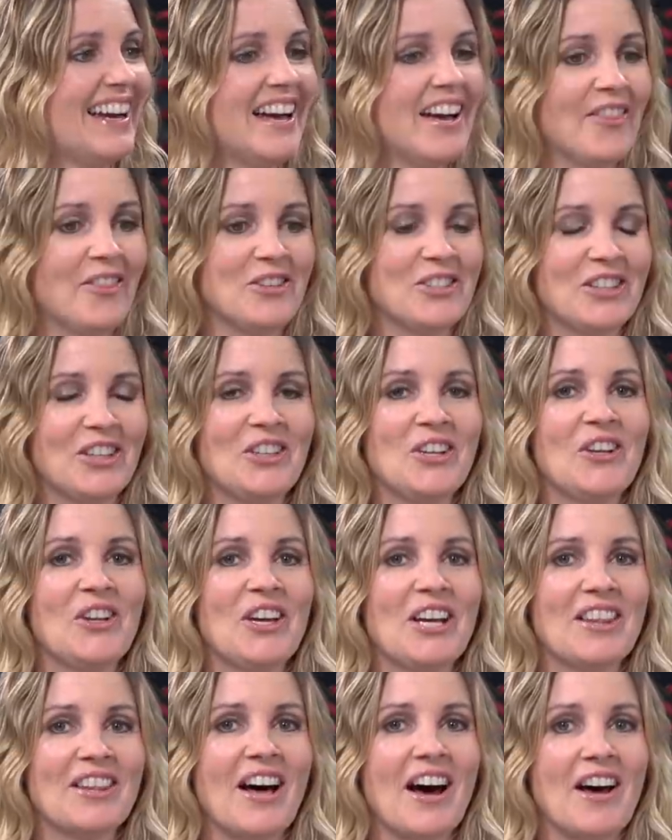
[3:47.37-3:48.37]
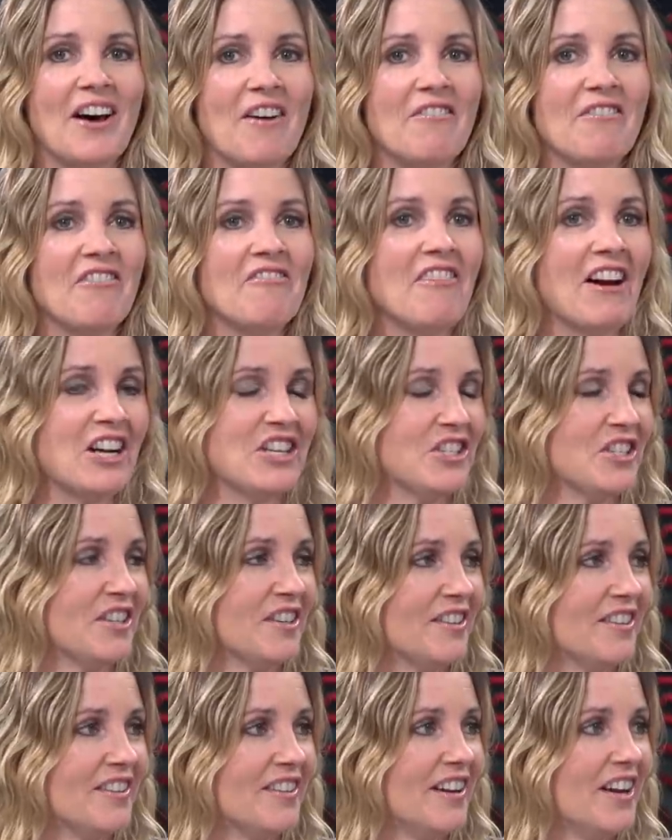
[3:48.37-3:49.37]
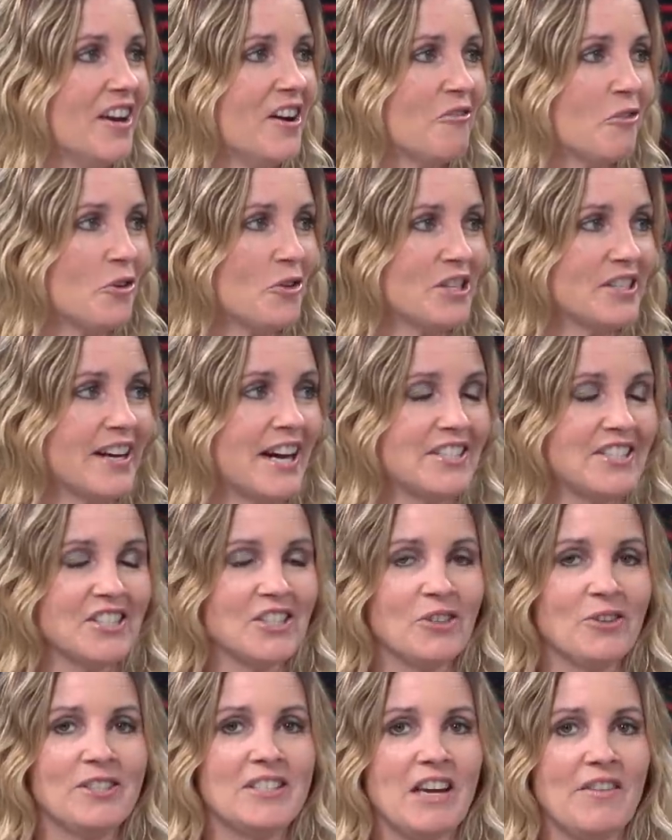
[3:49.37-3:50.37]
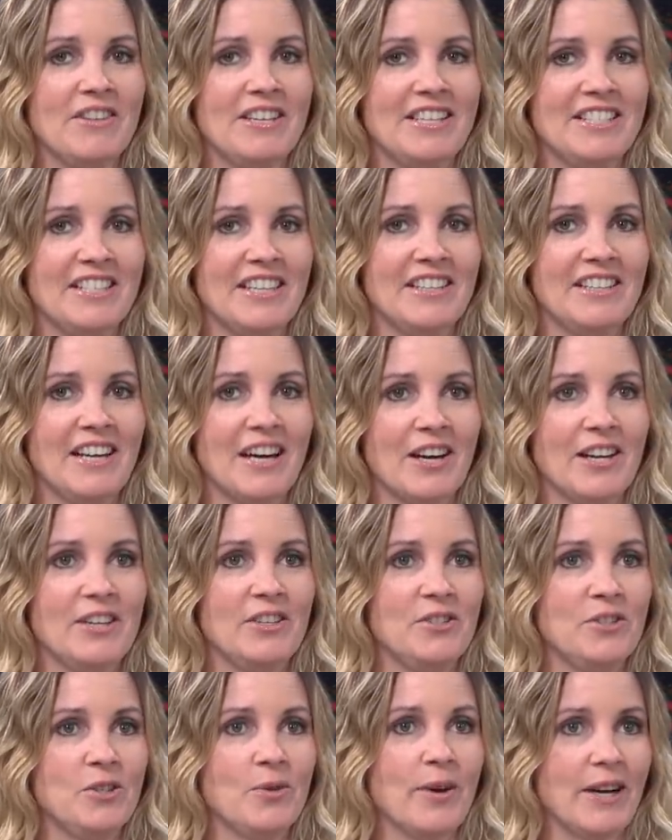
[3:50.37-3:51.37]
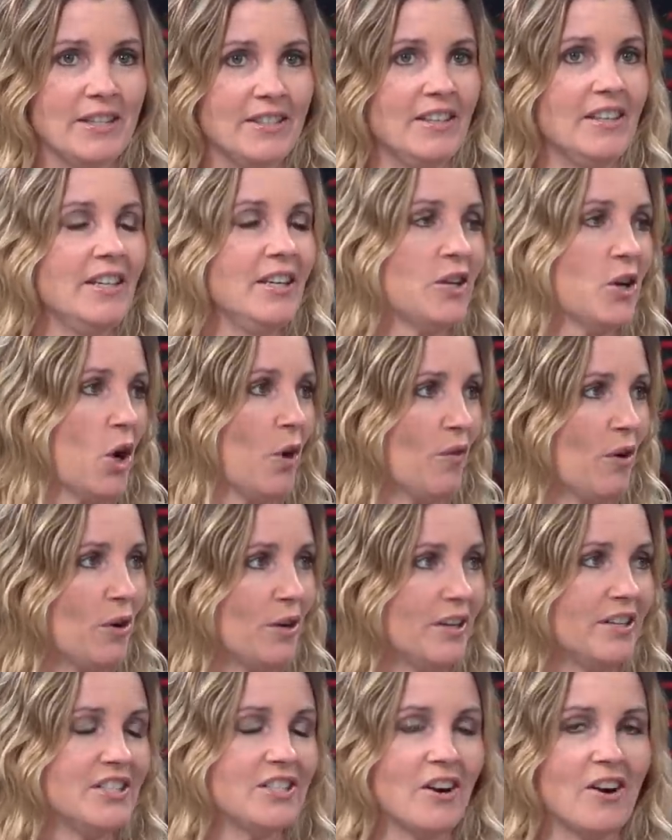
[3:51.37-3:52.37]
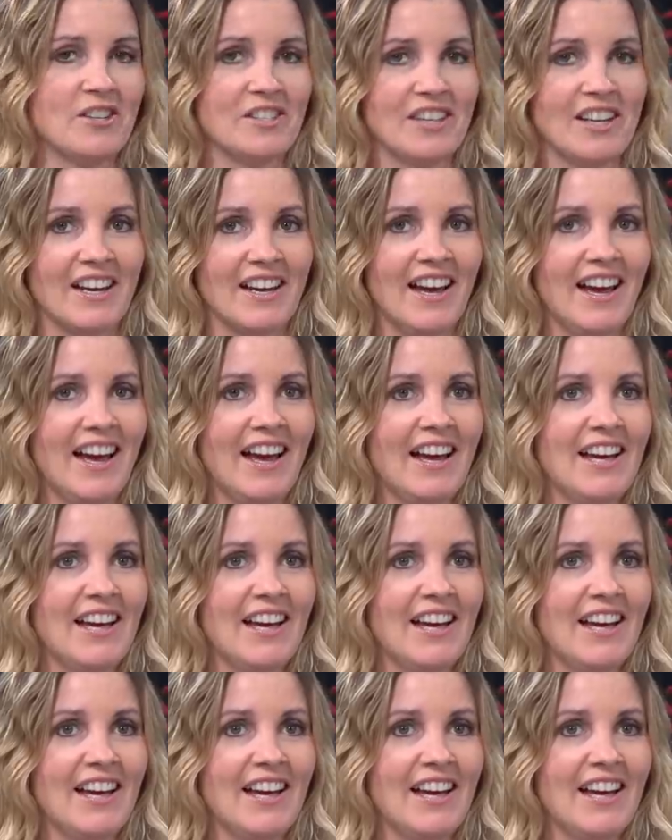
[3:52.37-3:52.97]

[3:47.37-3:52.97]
Yeah. There's clearly a lot of affection for this guy. Since Kris and yeah, he directed it, he co-wrote it, he stars in it.